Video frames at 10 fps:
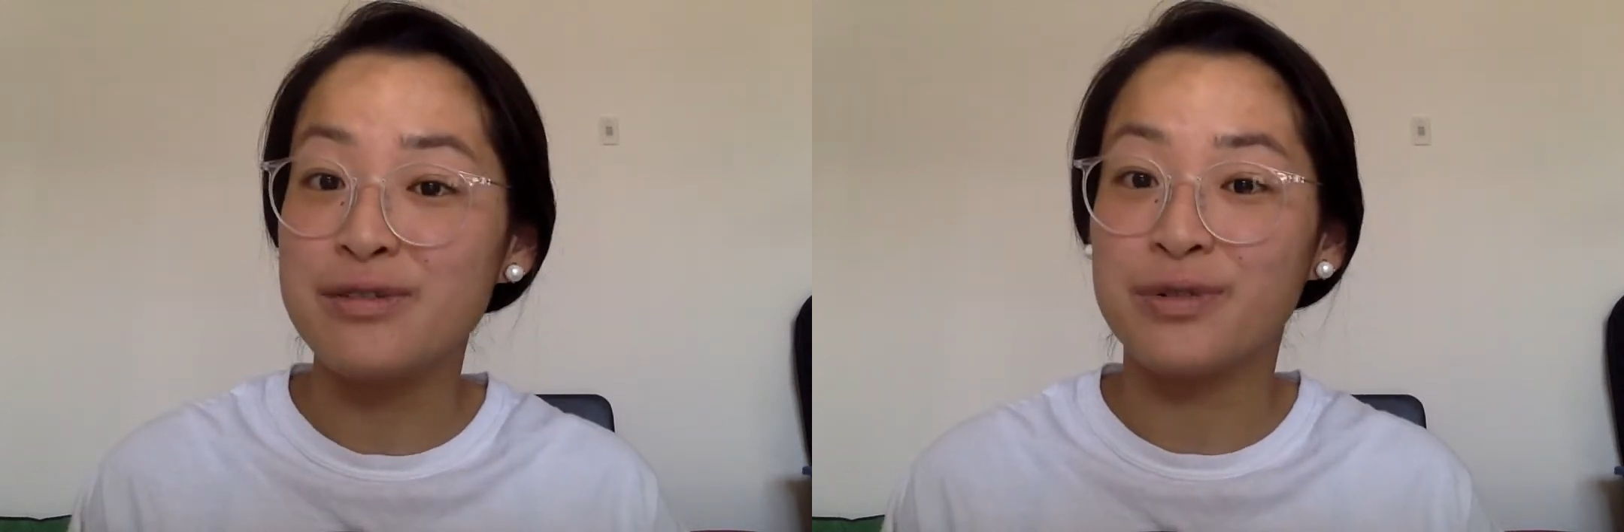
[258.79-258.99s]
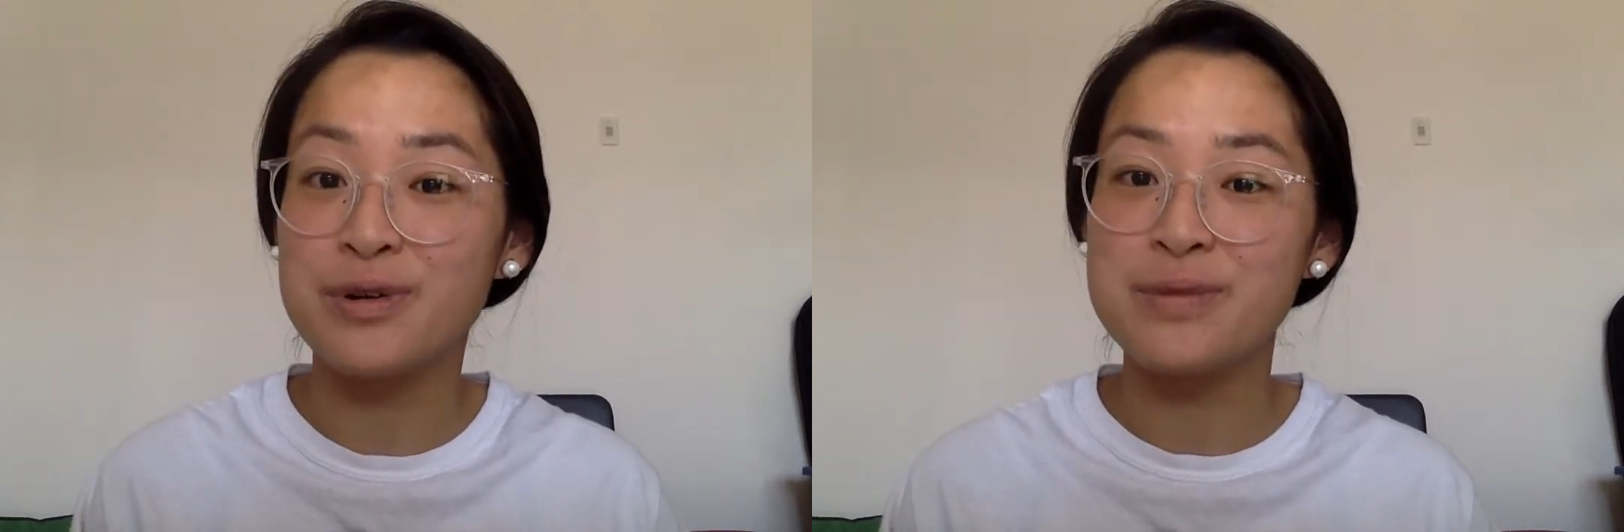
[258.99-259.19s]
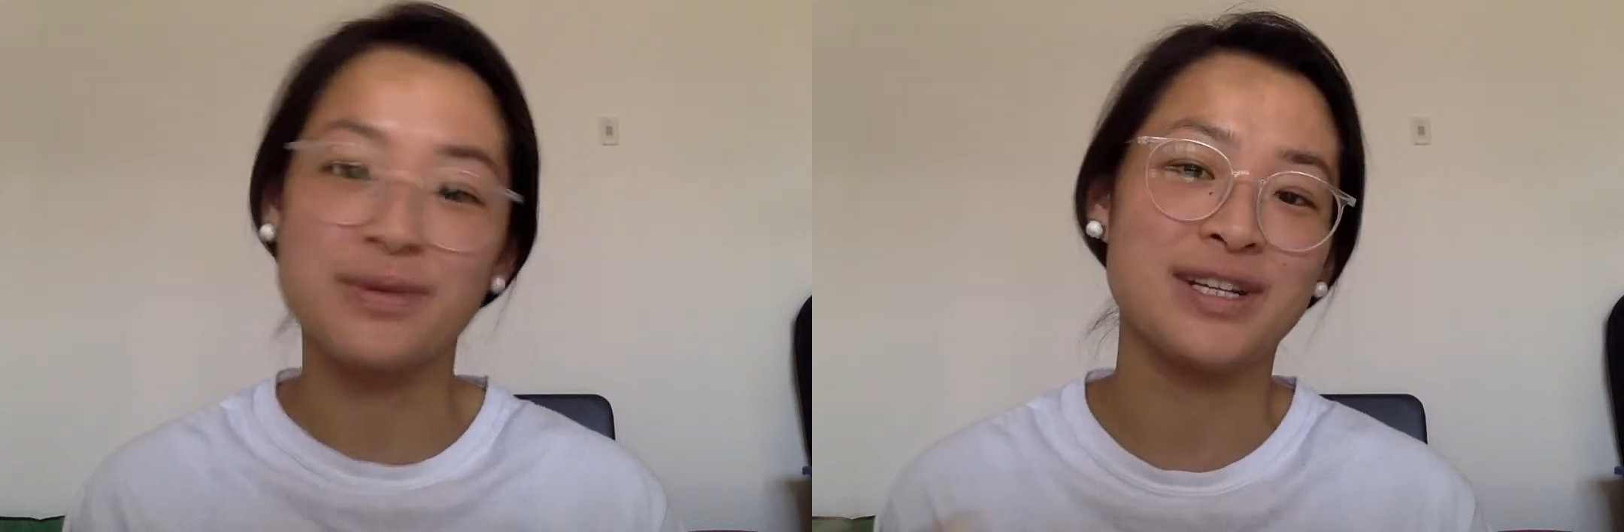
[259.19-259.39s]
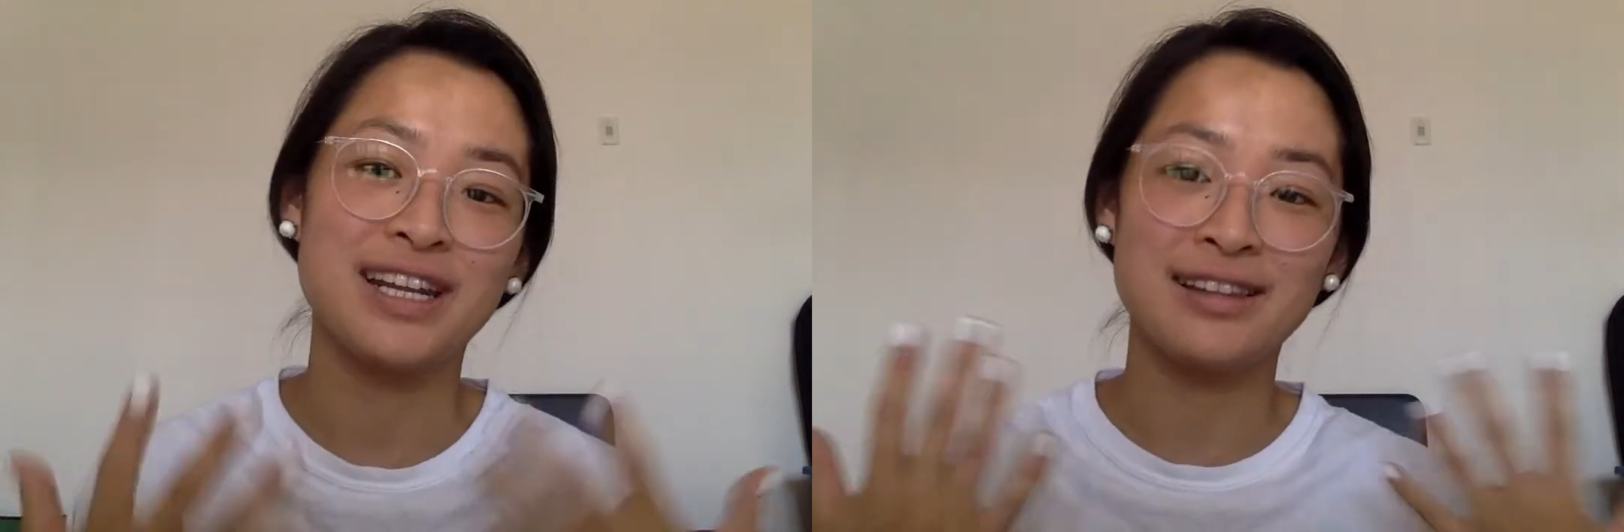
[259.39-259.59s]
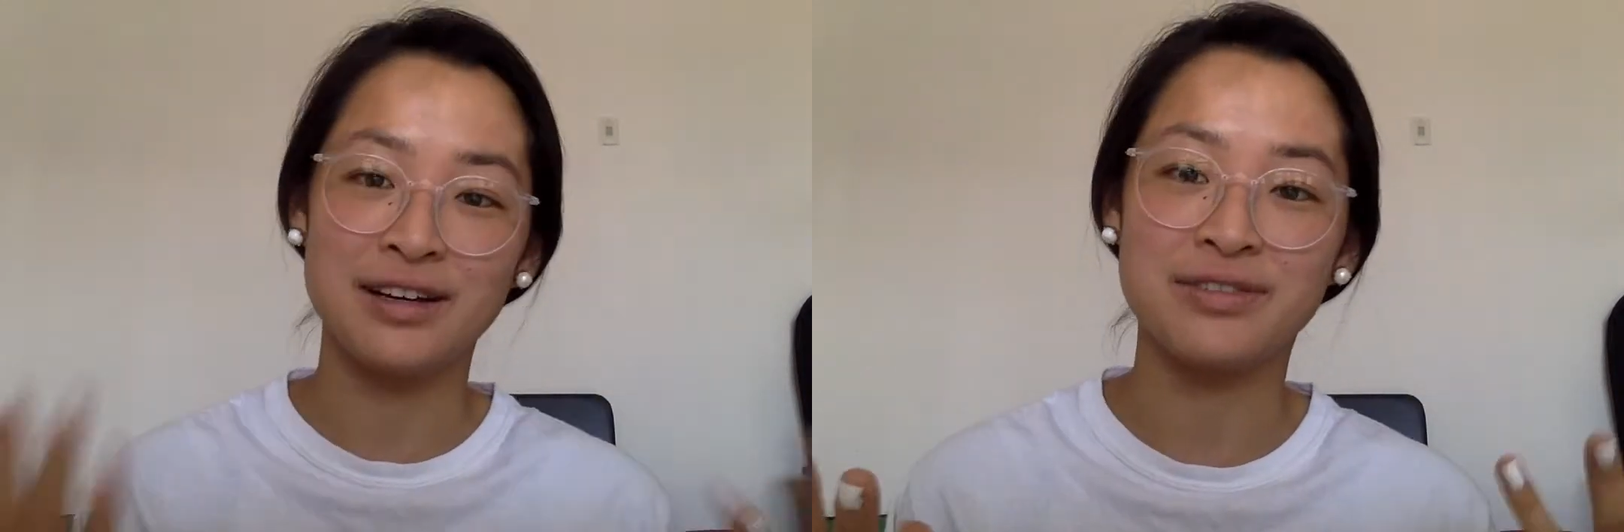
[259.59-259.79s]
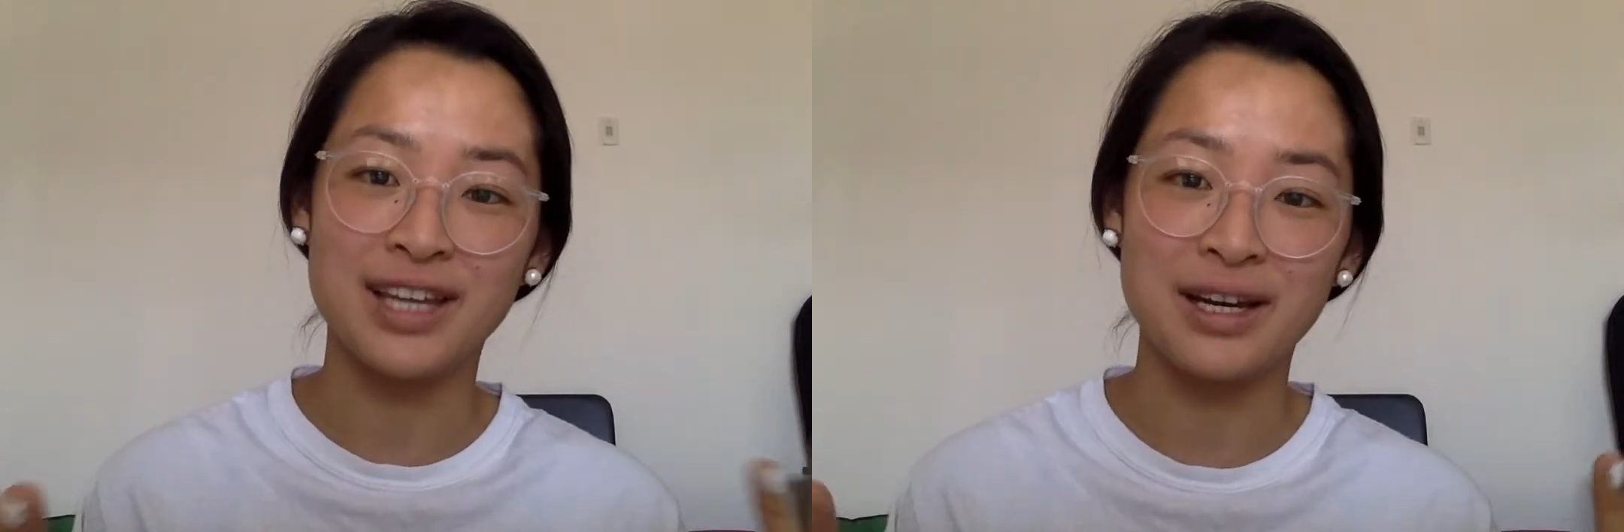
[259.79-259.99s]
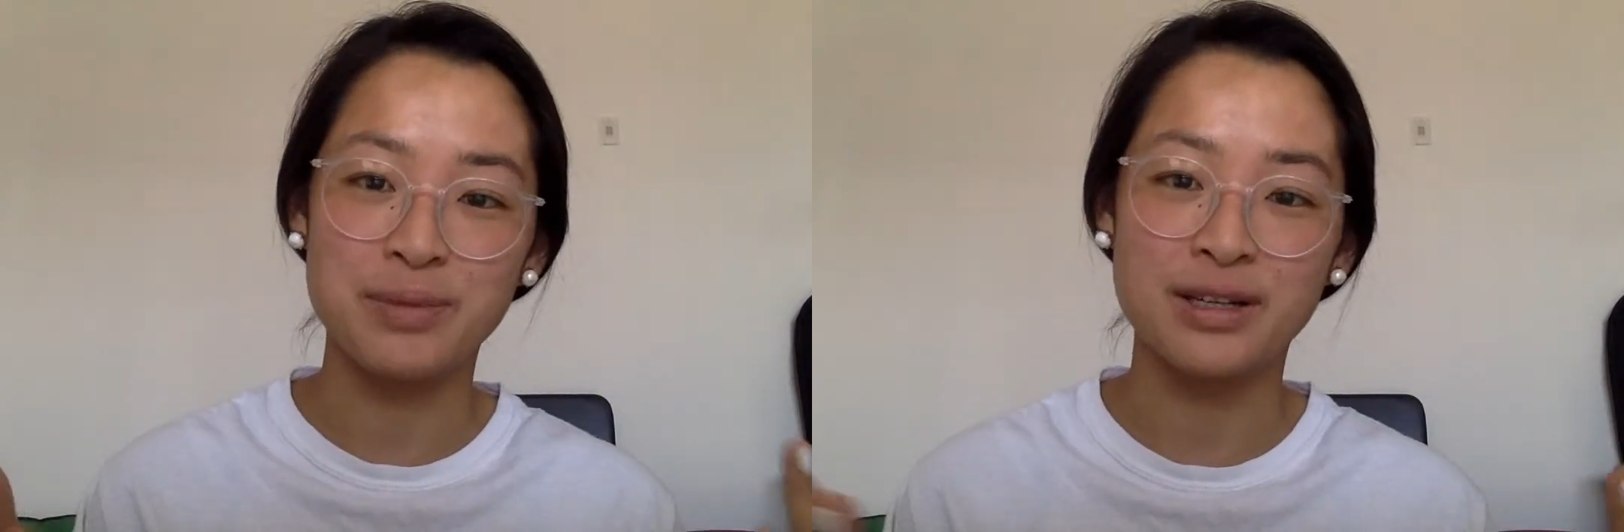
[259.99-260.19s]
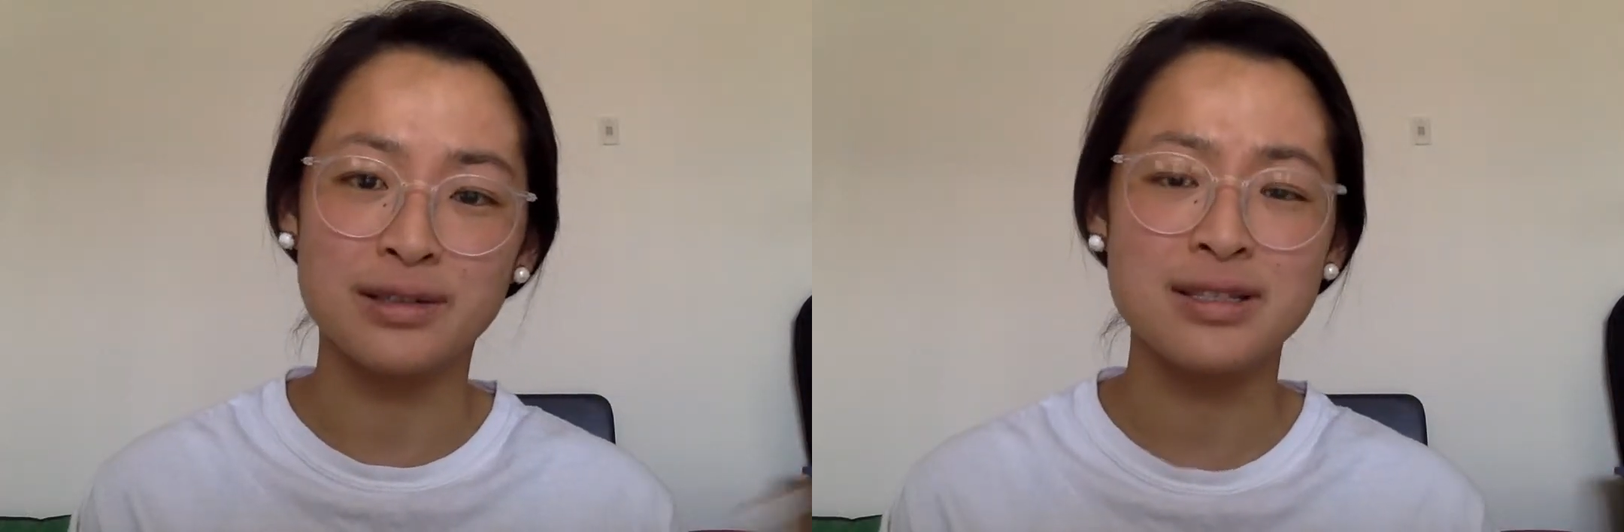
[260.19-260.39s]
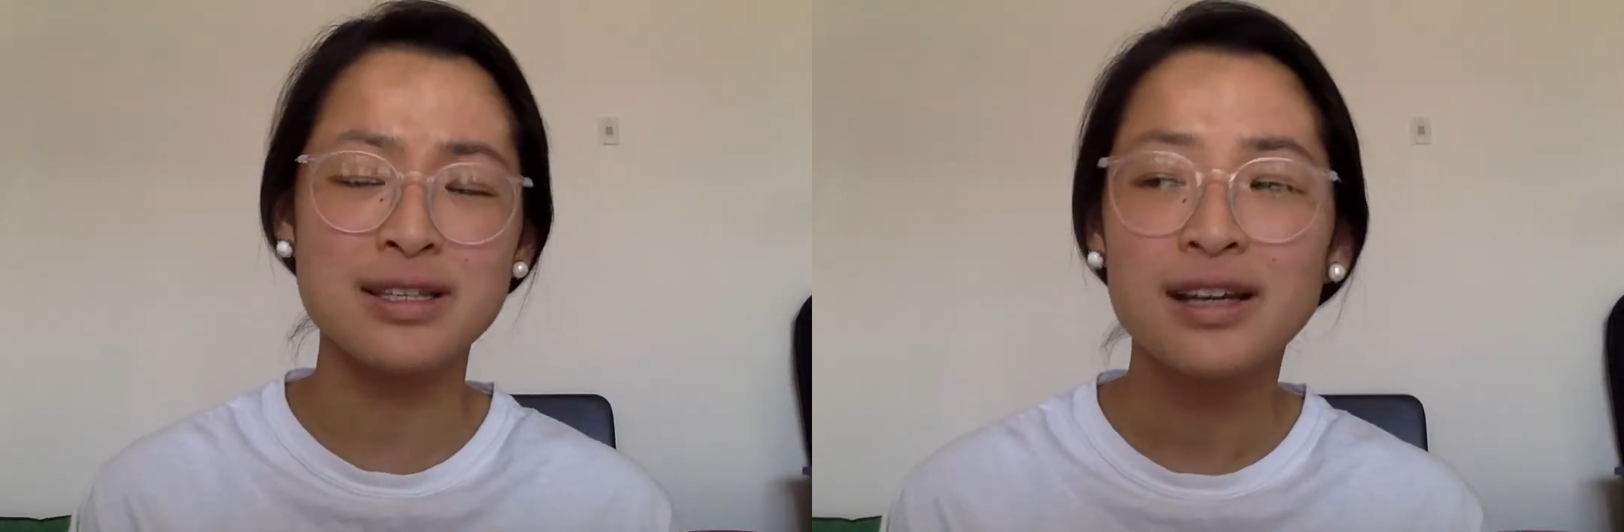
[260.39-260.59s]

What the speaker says: affordable, and I love that because